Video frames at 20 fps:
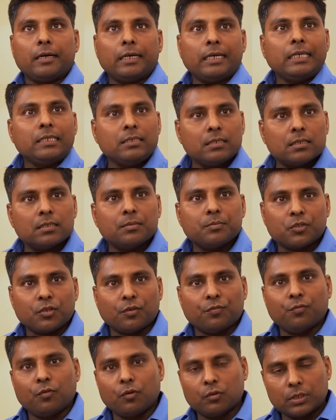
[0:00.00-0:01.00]
In terms
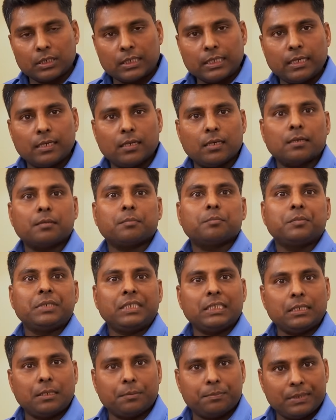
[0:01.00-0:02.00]
of vote share,
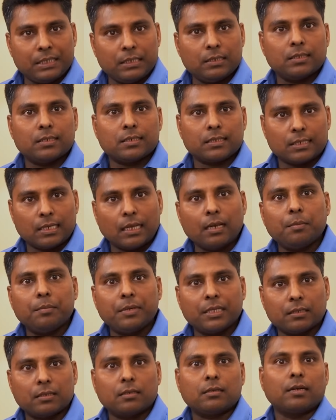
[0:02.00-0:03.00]
BJP is still
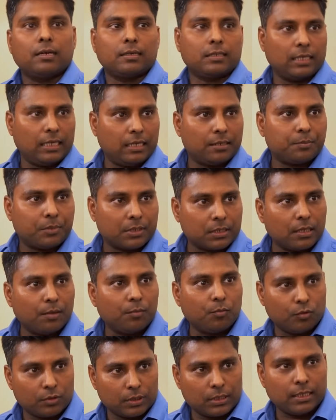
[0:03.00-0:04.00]
with 38%
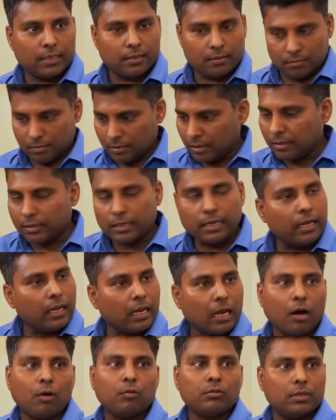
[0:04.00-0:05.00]
vote share till
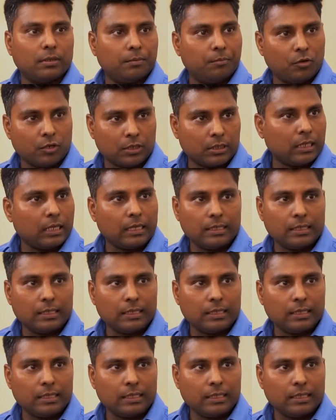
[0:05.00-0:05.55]
now, what the